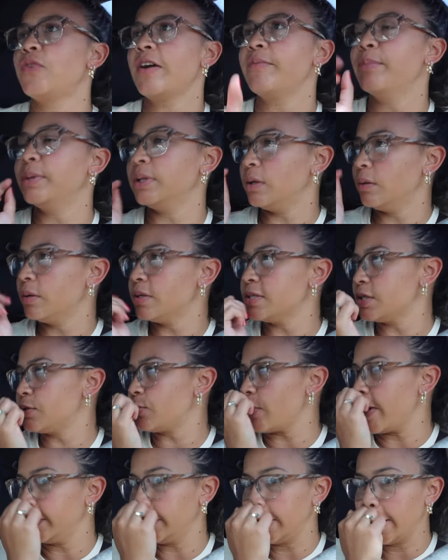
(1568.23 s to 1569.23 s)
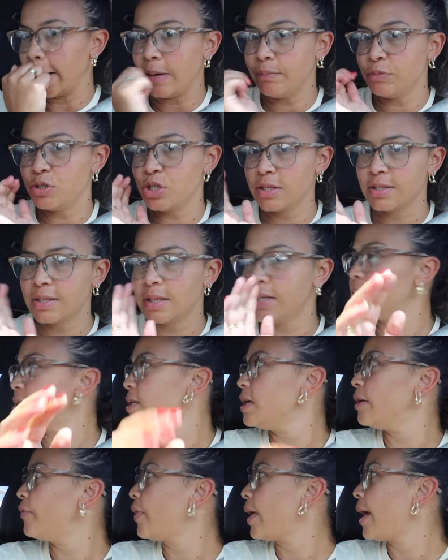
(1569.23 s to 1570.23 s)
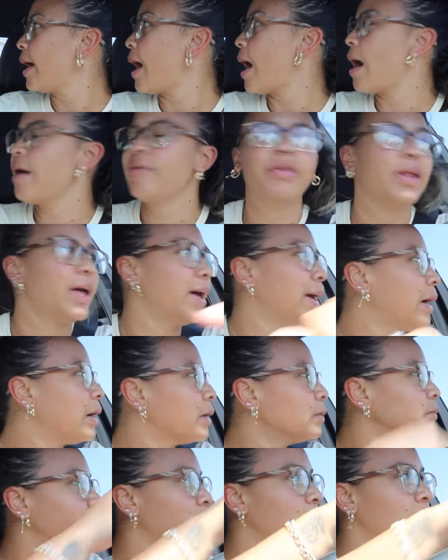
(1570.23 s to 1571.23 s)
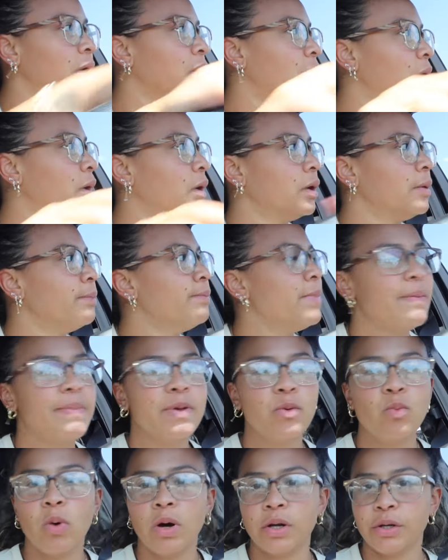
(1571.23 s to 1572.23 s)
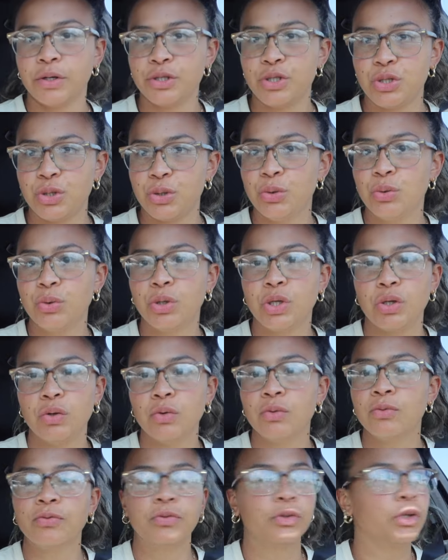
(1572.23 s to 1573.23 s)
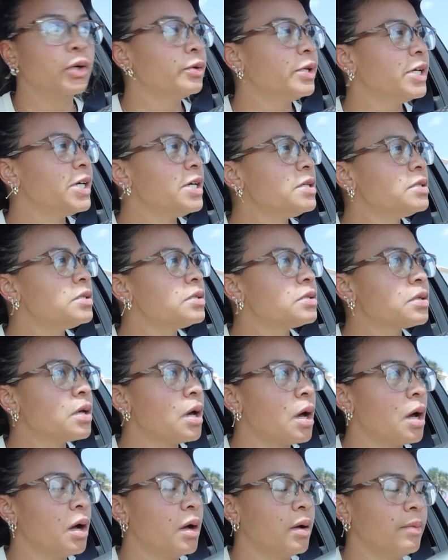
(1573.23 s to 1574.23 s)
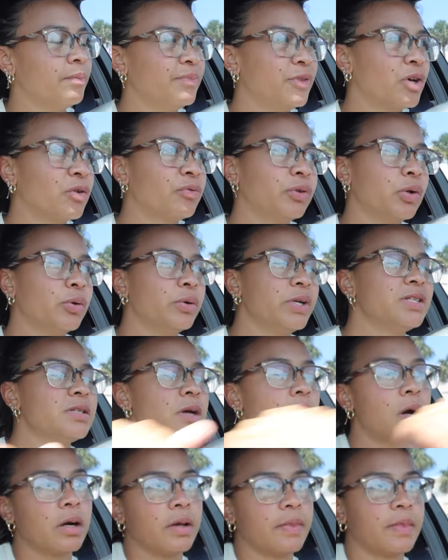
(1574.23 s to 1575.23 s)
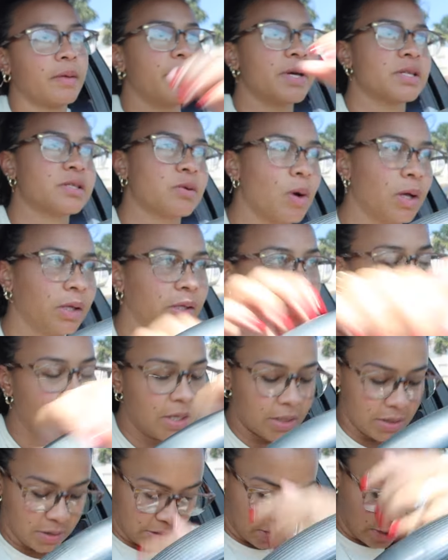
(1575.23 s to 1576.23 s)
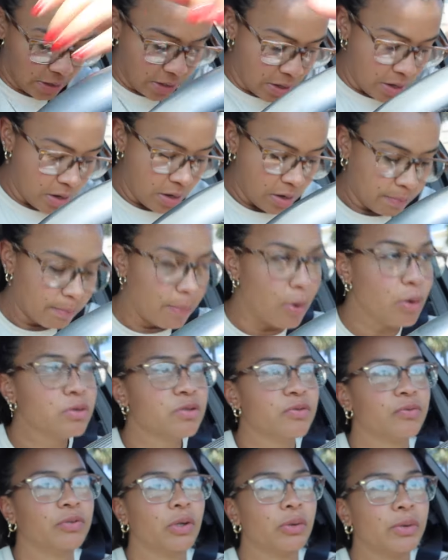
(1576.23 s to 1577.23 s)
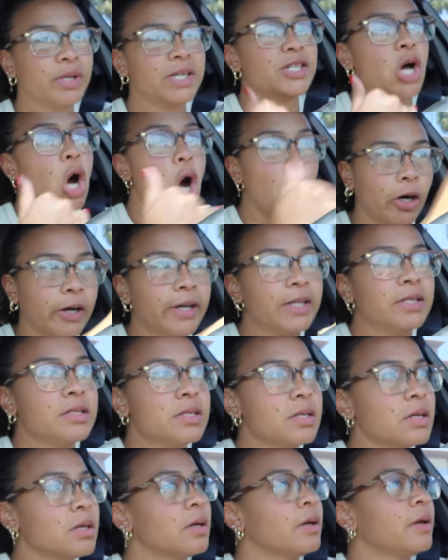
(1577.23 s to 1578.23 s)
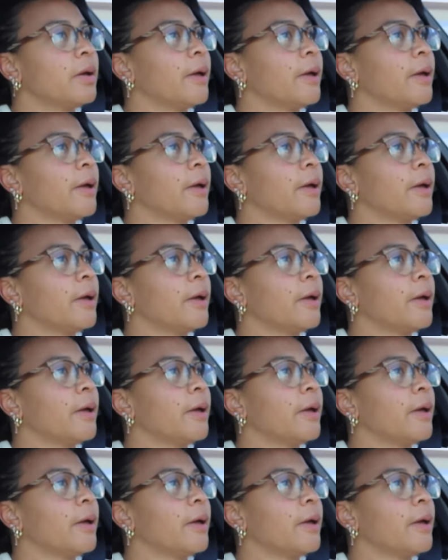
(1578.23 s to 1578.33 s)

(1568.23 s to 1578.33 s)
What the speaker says: Five Below because it's right there. I'm just gonna see if they have like maybe one or two cute floaties. Their floaties aren't the best quality, honestly. Most floaties aren't,